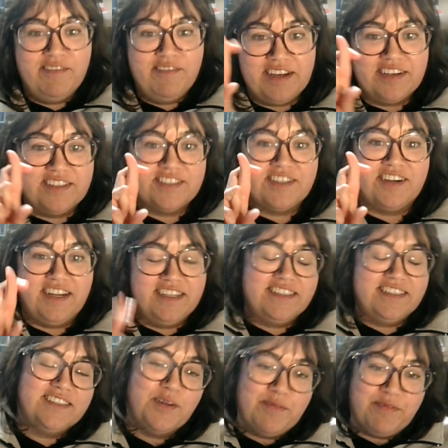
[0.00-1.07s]
Fingers
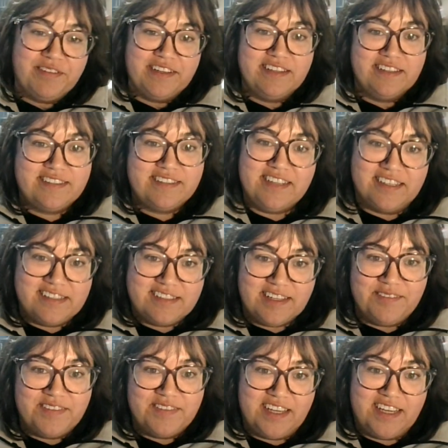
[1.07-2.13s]
crossed. Hopefully this does
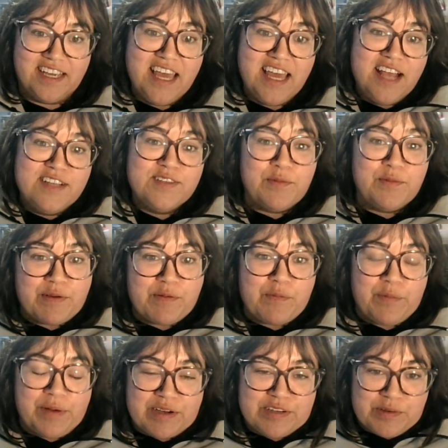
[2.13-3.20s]
something. So
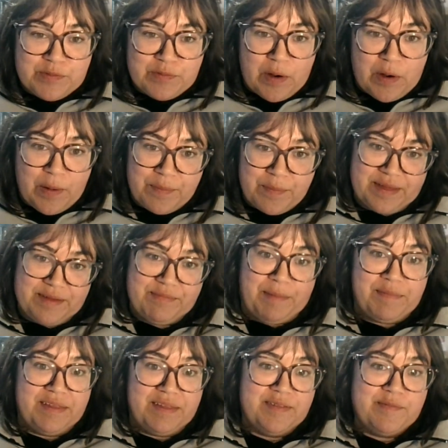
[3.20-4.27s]
we do hope that
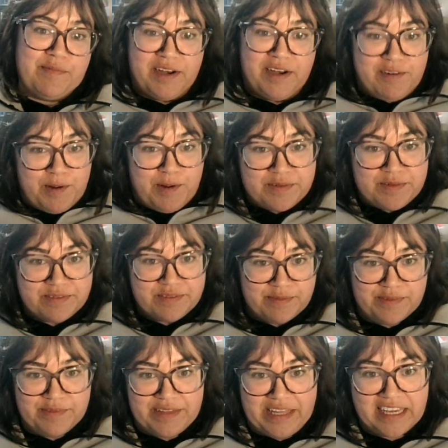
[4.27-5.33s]
maybe the microbes
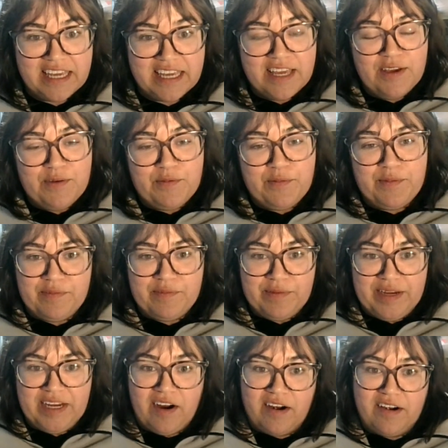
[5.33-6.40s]
from, like,
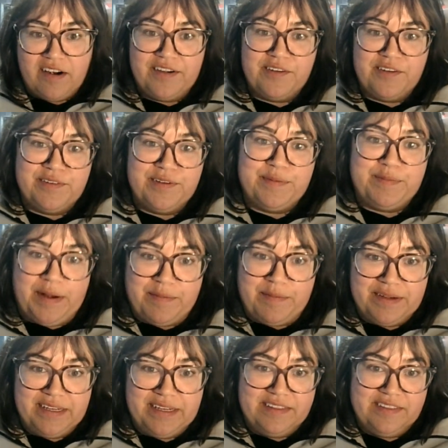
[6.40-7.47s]
we are on a rural
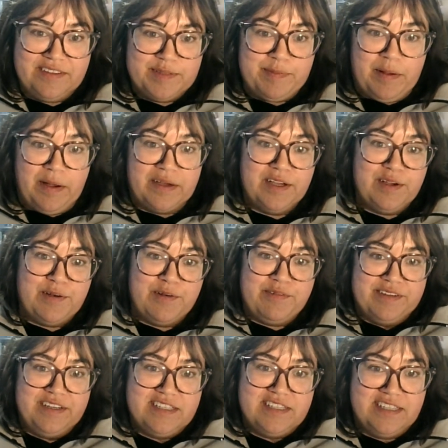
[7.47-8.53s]
property and there's pocket
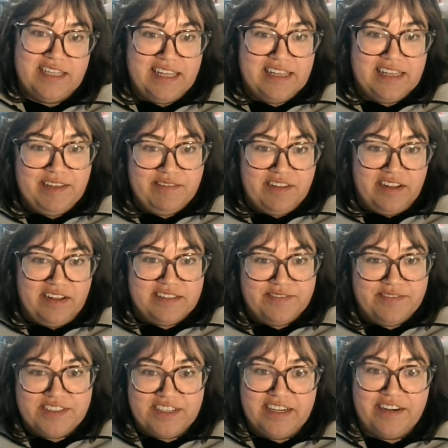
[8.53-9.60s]
gophers and they leave lots
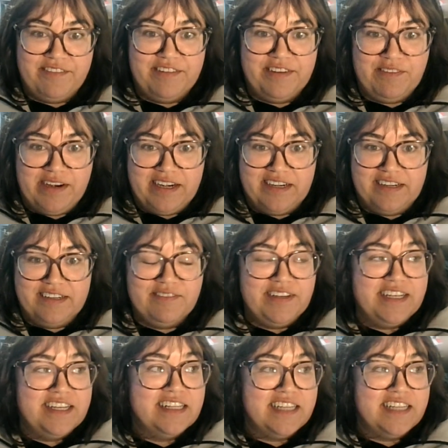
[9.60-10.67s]
of dirt everywhere and
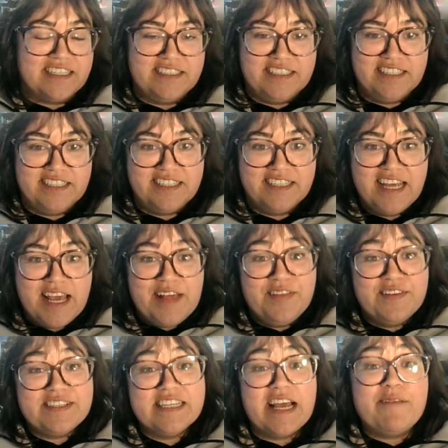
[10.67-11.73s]
we collect it.
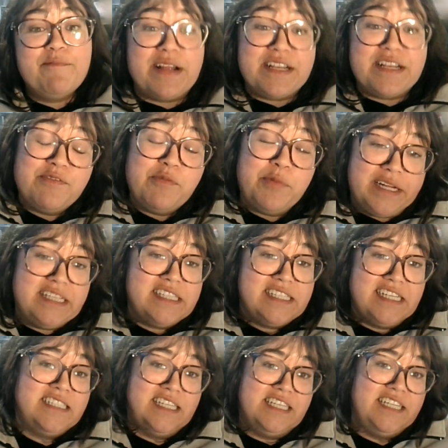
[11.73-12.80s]
This is a bunch of weed
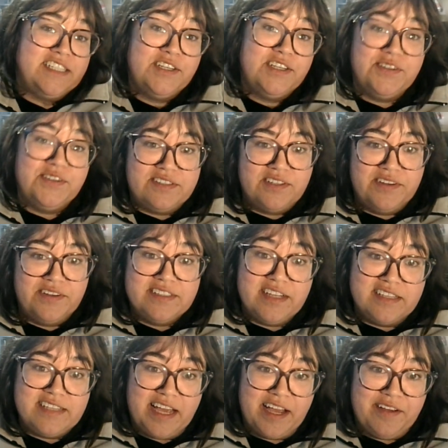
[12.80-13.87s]
seeds in it too, so it
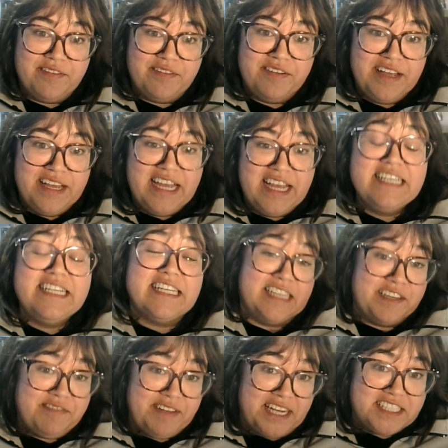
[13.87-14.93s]
does have
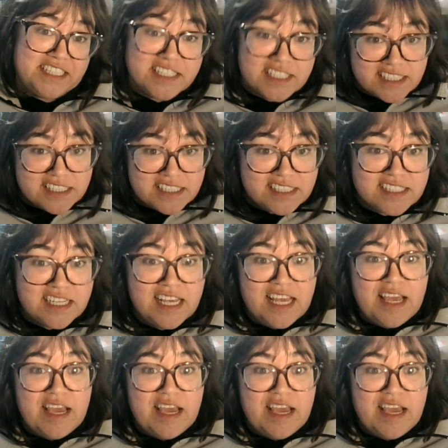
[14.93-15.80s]
disadvantages.